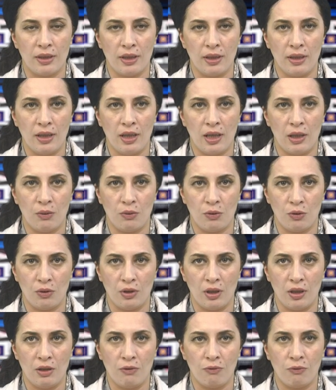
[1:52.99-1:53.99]
Neli
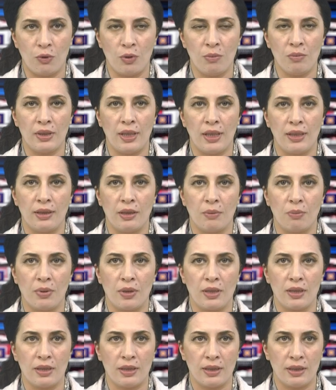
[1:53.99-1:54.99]
Harutyunyan, informed that the
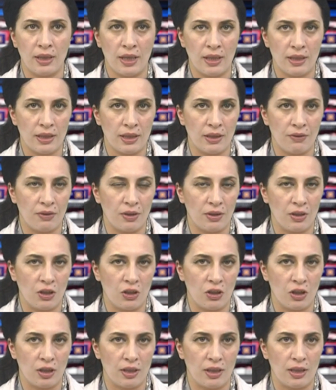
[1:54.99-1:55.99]
presidency of the
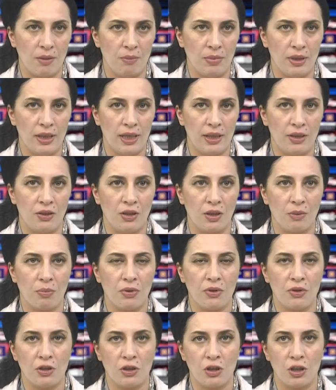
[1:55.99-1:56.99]
National Assembly had their
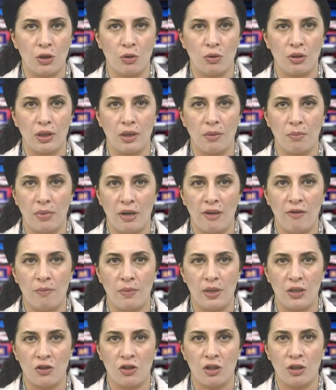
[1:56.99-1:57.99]
position on the
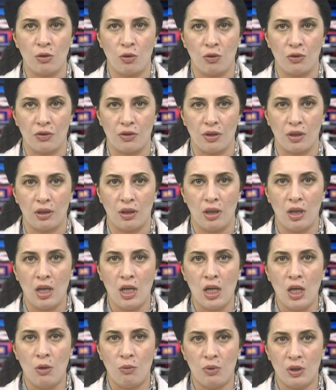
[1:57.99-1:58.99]
above-mentioned contract,
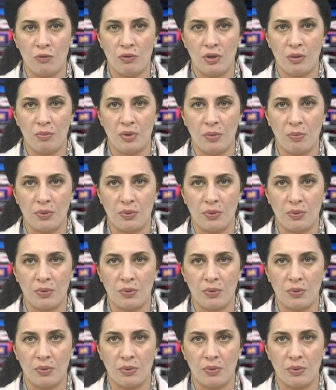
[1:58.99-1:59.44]
which will be